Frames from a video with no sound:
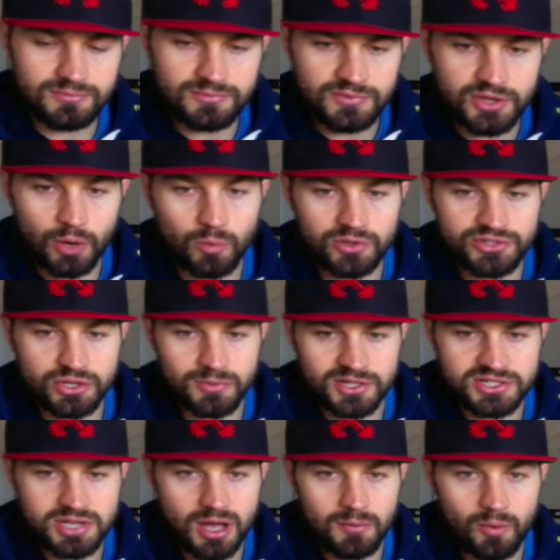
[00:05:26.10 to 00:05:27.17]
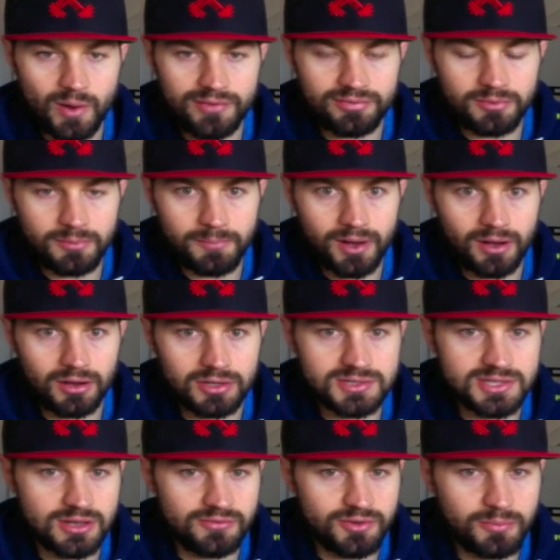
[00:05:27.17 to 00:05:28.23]
Don't want too much time away from the bar,
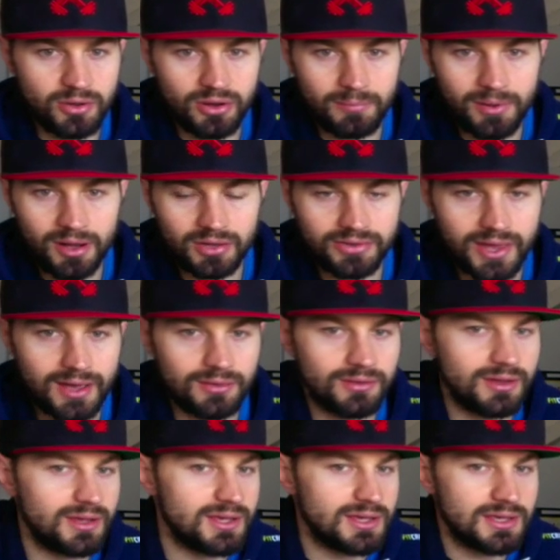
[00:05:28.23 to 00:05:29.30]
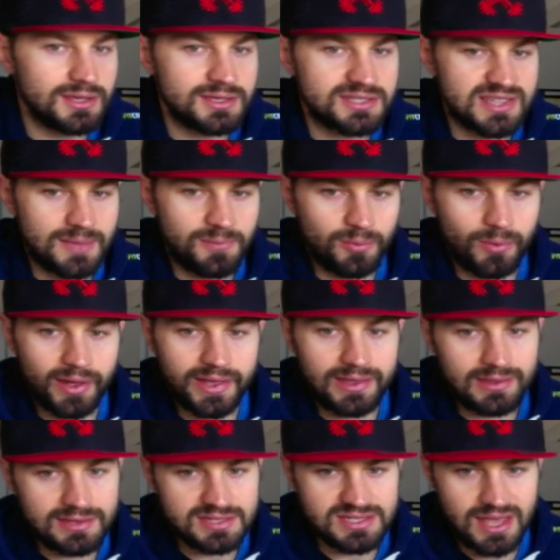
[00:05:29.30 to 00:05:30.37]
so if you put the bar down, step away,
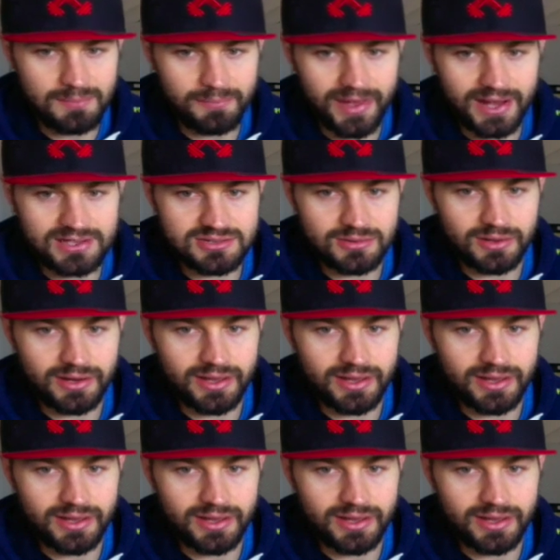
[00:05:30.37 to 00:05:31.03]
step back to it.